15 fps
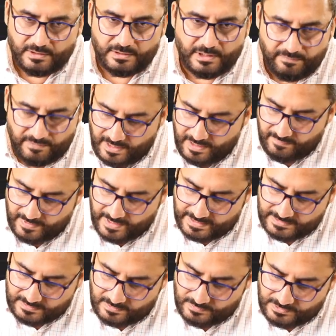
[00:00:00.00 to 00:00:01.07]
Then we have
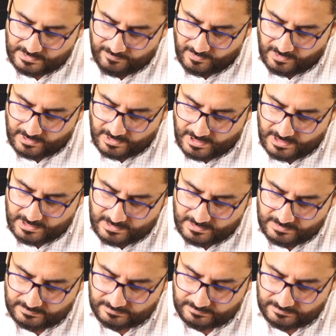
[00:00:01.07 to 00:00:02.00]
exclusive OR gate,